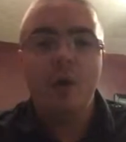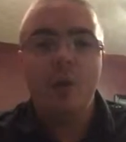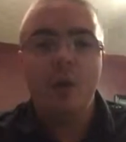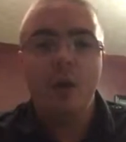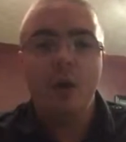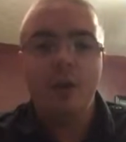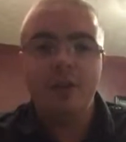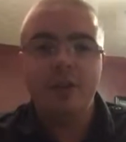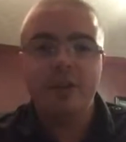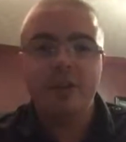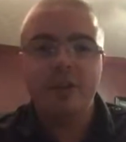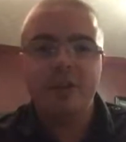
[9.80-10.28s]

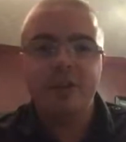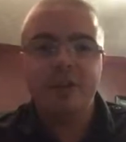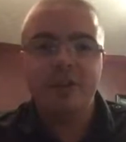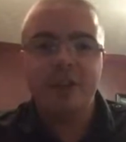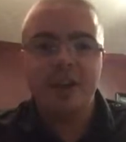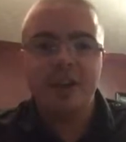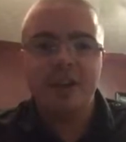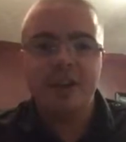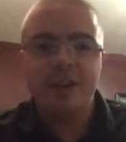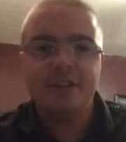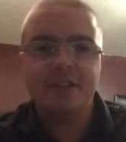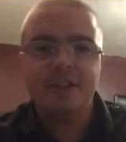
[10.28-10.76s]
What did the
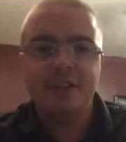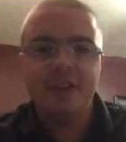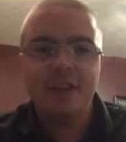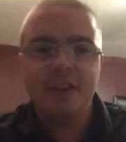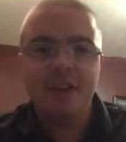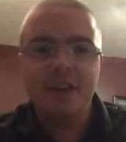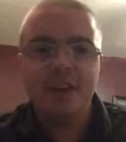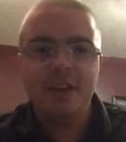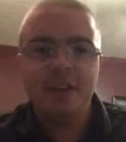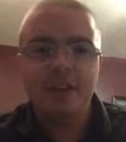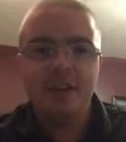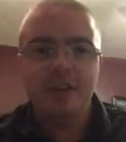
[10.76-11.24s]
Giants
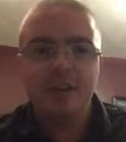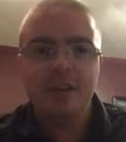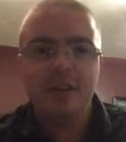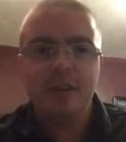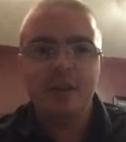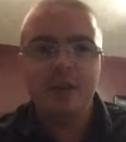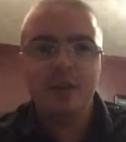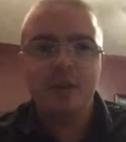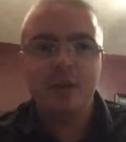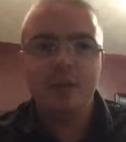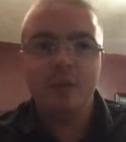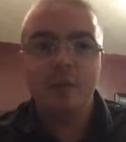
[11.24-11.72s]
need?
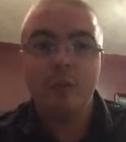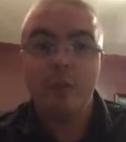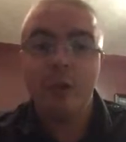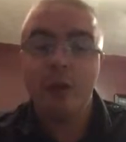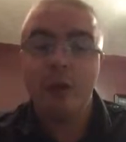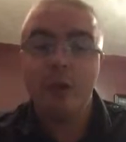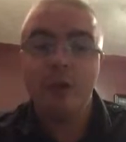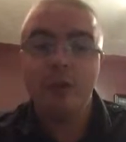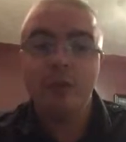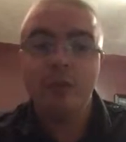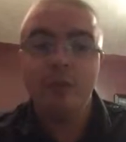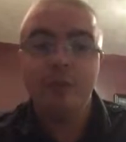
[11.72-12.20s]

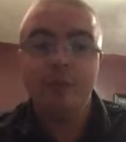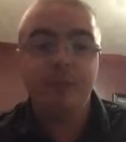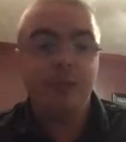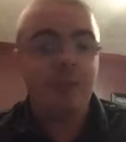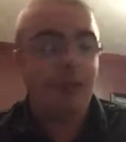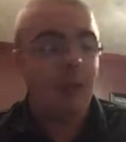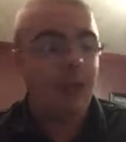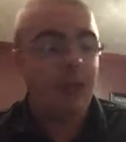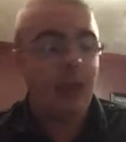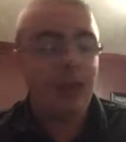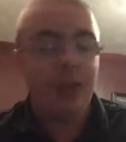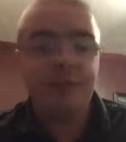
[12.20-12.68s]
Well,
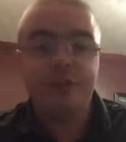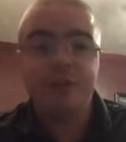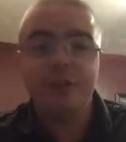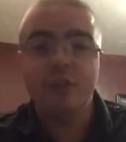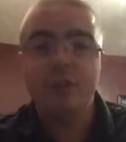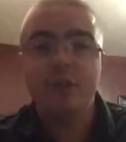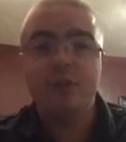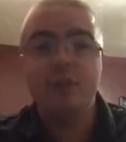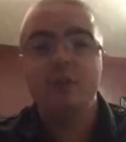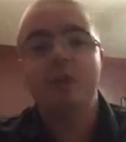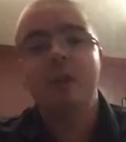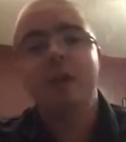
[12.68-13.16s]

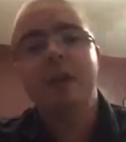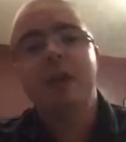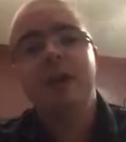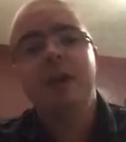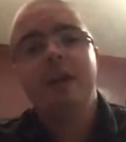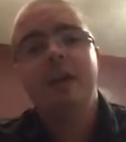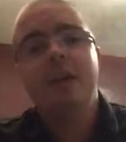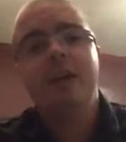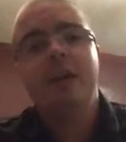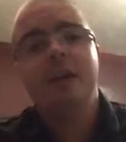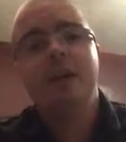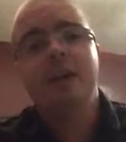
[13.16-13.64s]
after
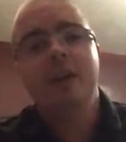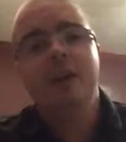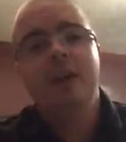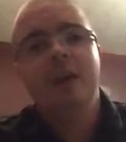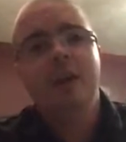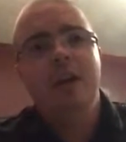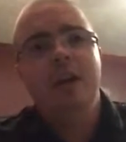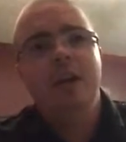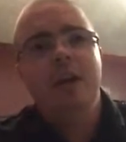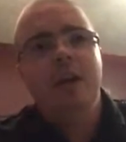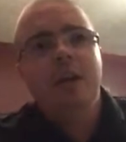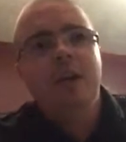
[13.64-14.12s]
a
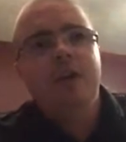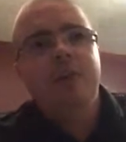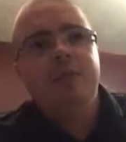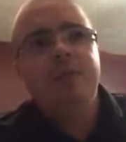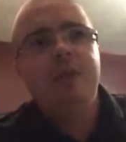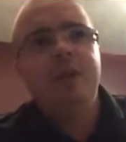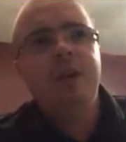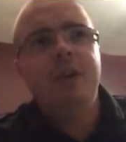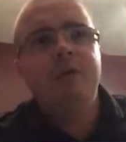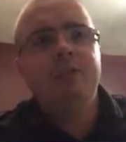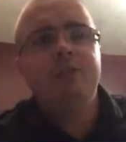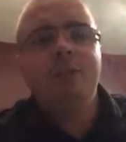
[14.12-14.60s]

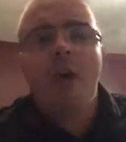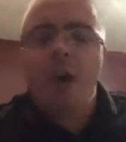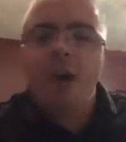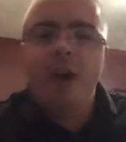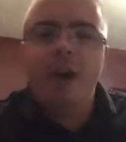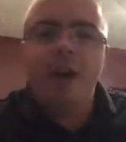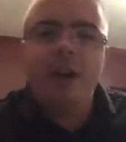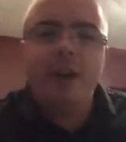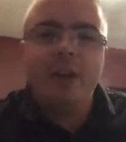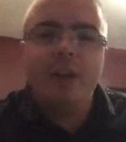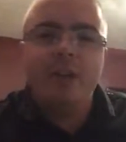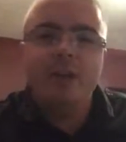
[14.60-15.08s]
pretty
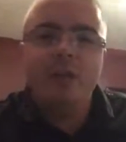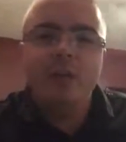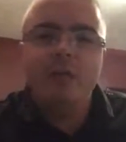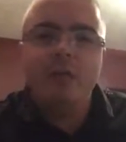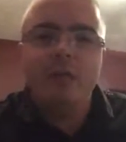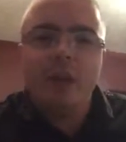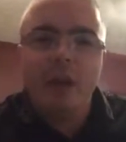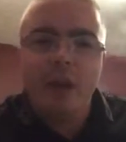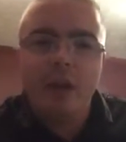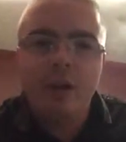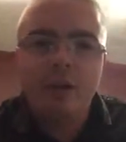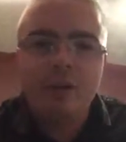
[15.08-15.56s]
rocky
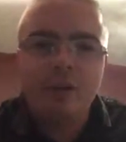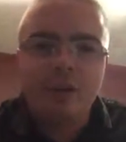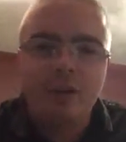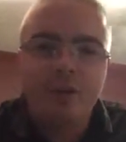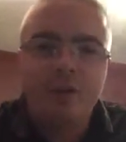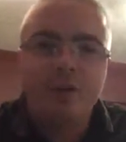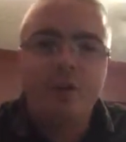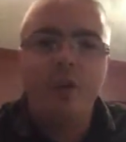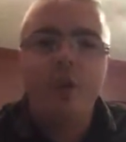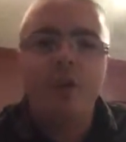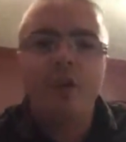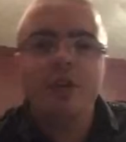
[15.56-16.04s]

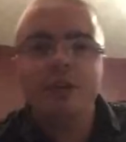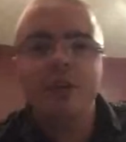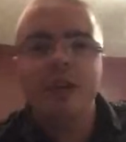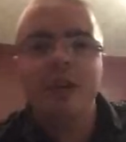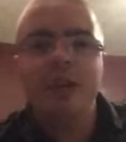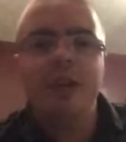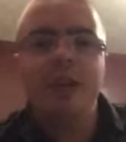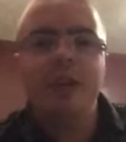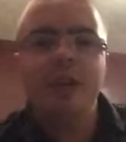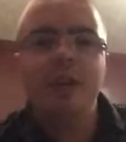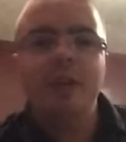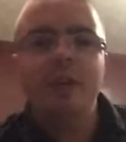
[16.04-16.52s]

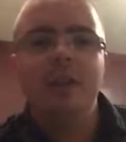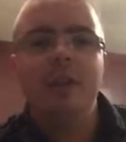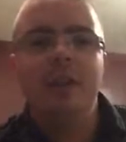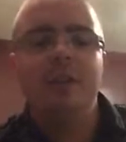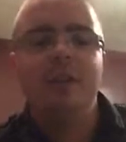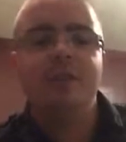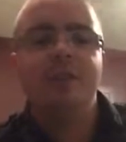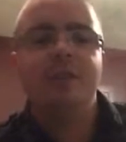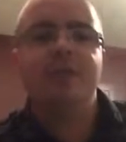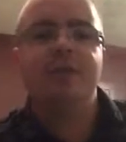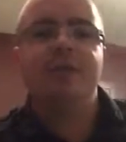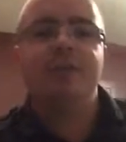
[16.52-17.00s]
2014, they
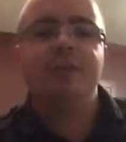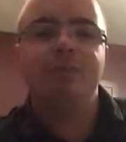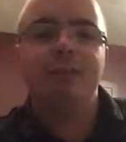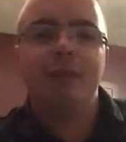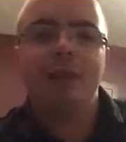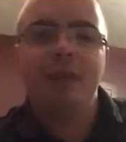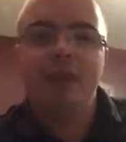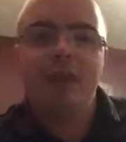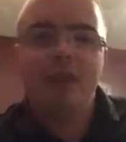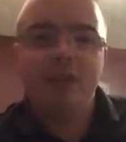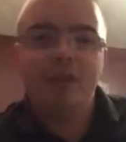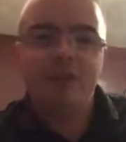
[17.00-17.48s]
missed the
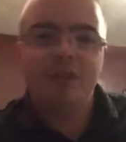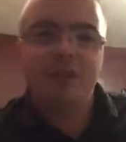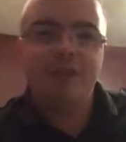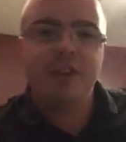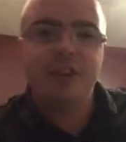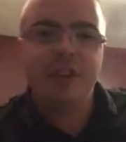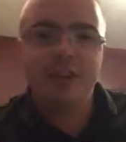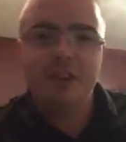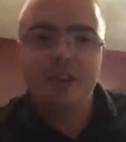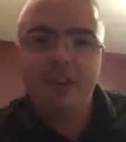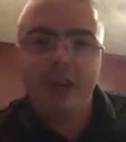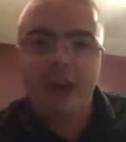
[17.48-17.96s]
playoffs
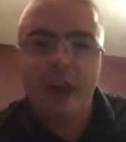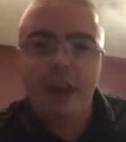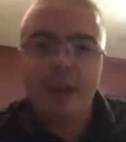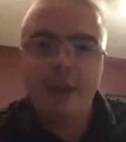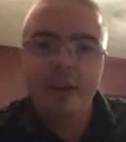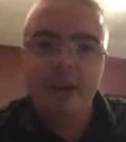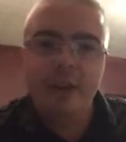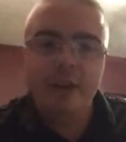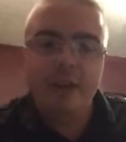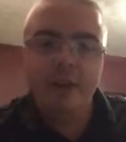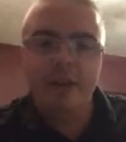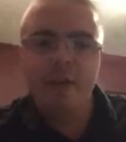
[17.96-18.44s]
yet
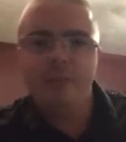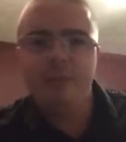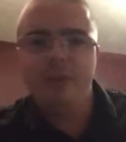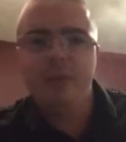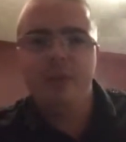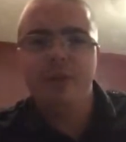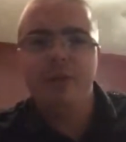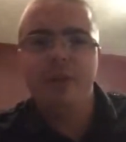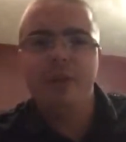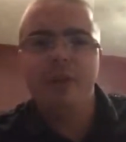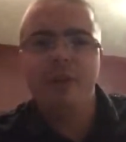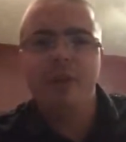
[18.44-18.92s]
again. I
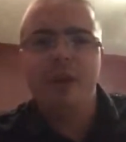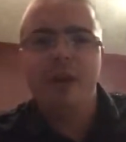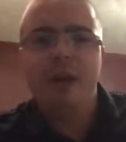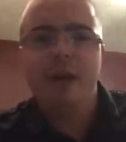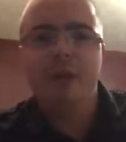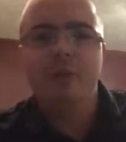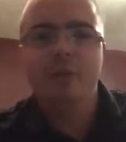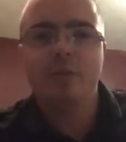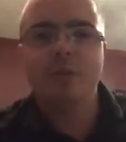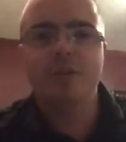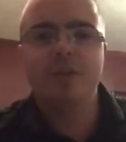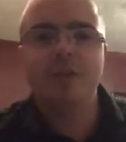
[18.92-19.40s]
believe the
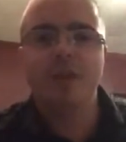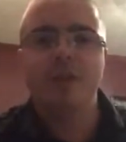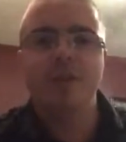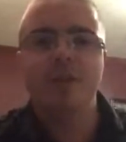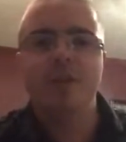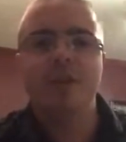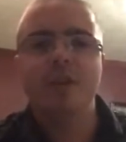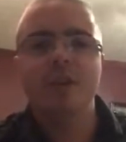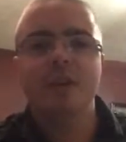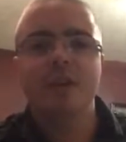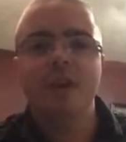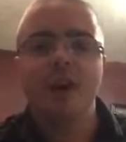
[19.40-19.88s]
record was
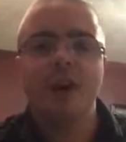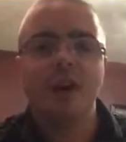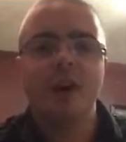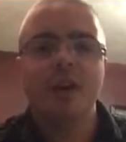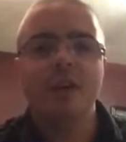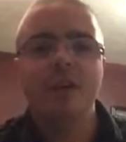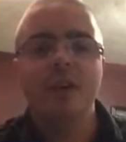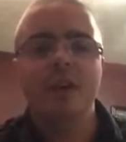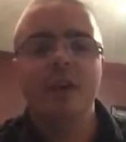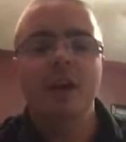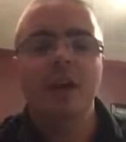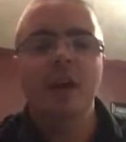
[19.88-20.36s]

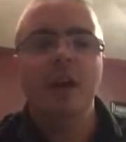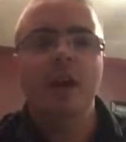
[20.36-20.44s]
7-9.